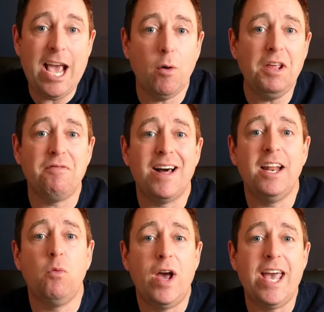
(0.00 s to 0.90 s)
equally
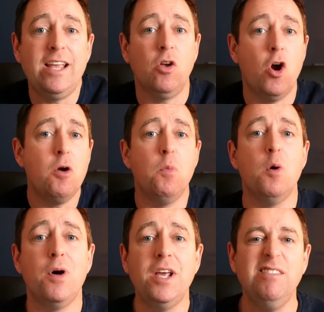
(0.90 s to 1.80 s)
valid way to earn more
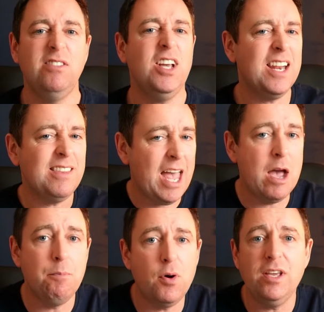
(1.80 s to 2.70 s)
money is to get a
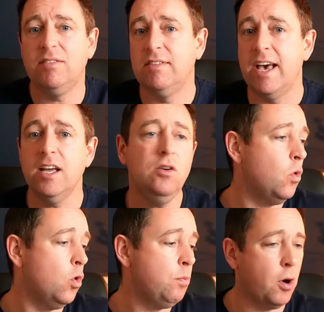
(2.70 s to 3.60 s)
temporary second
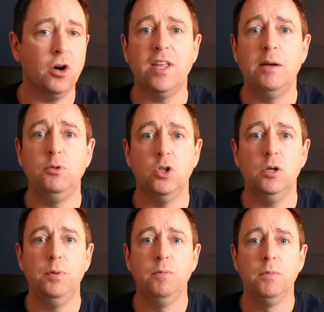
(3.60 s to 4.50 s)
or part-time
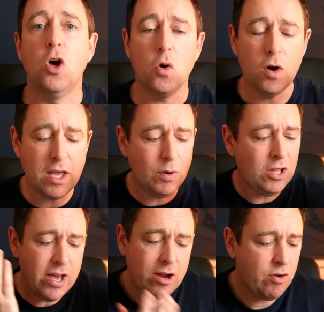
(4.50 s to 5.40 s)
job. Not only will
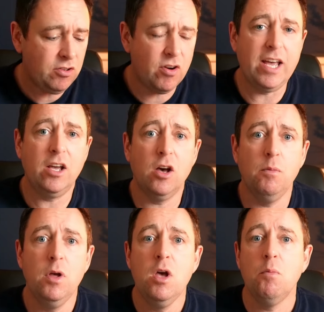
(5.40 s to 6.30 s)
you increase your
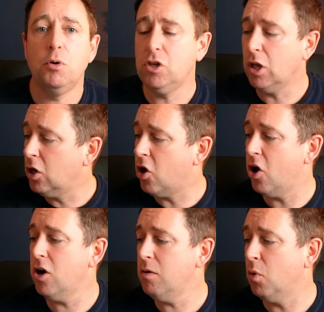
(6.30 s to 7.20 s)
income, but you'll
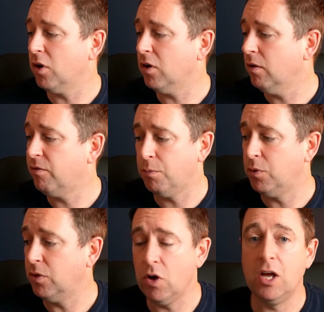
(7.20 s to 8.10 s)
learn more
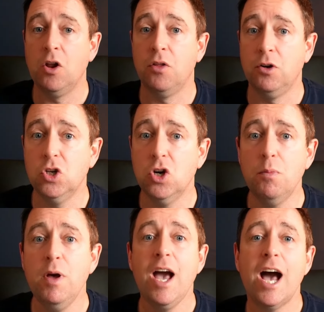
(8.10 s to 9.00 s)
from doing another
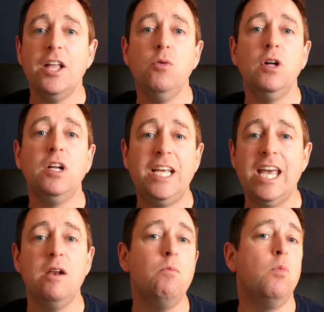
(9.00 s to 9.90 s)
job, and you will
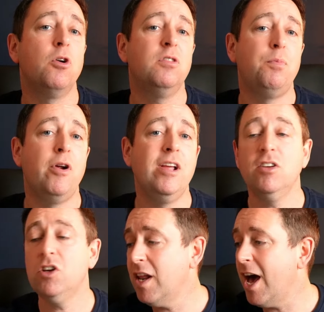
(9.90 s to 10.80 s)
gain more experience
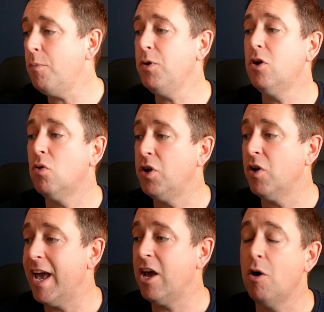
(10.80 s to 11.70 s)
that could help you grow
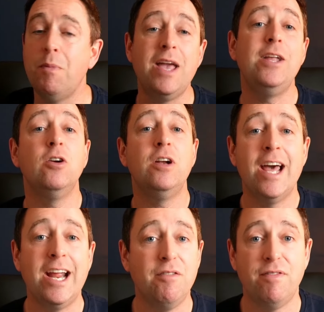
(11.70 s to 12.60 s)
your income in your
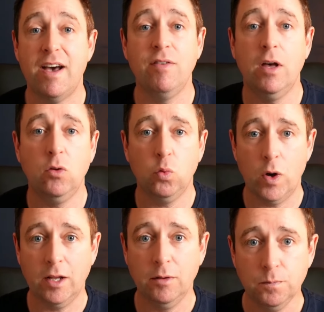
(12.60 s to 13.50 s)
9-to-5 as
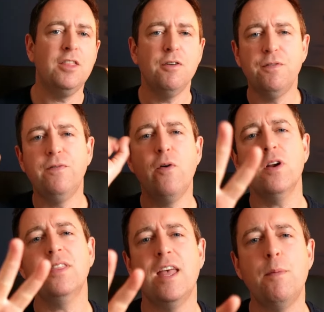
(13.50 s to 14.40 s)
well. And the
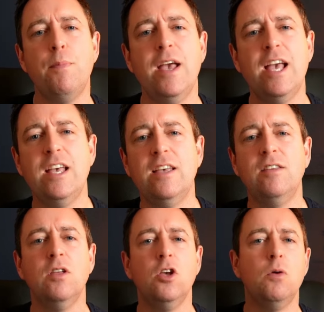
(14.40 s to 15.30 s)
fourth tip
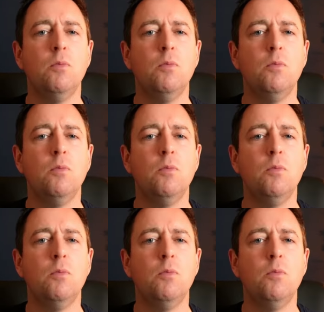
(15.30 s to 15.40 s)
is